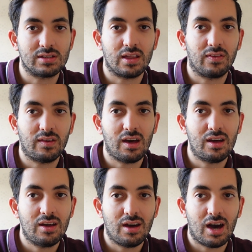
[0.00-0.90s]

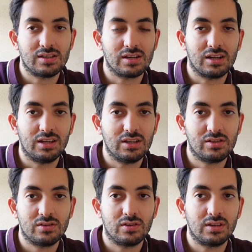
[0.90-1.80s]
sunset as a
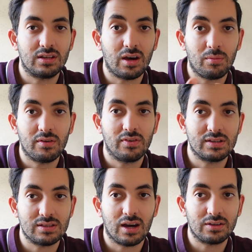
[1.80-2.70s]
condition to determine if
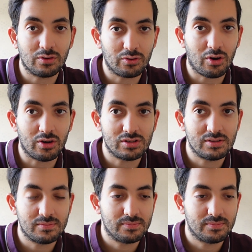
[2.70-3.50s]
it's night or not.